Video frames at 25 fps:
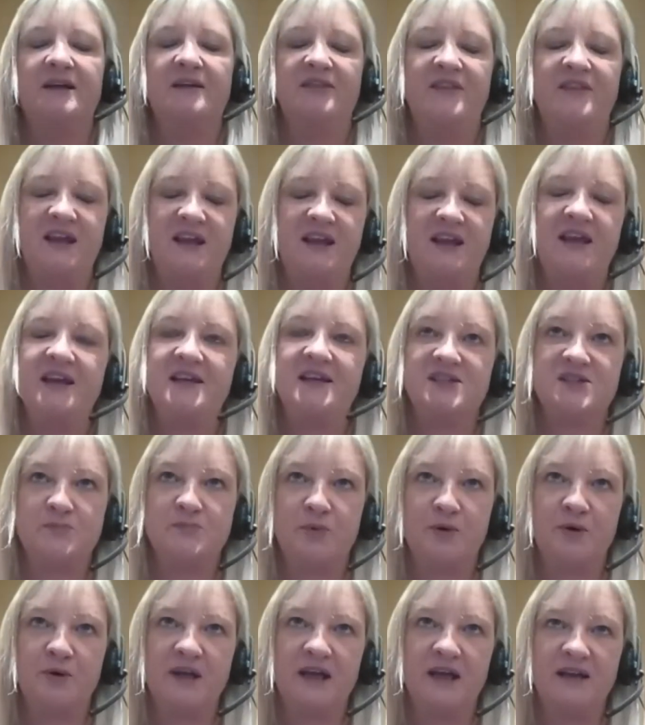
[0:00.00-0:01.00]
The
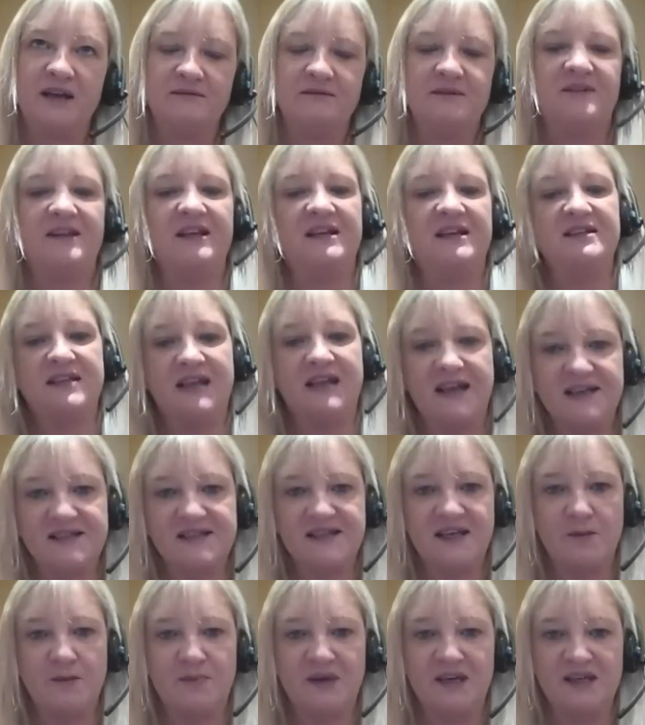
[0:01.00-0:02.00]
exporter then takes
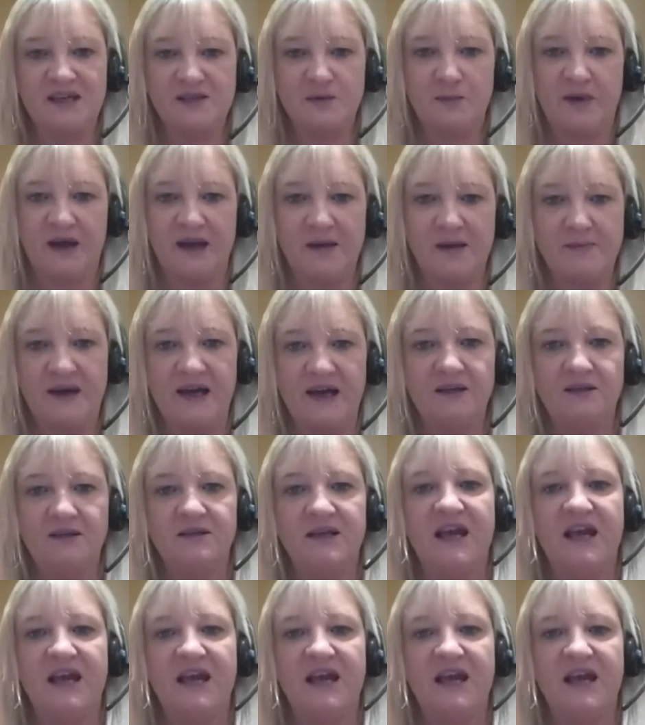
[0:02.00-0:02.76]
that piece of paper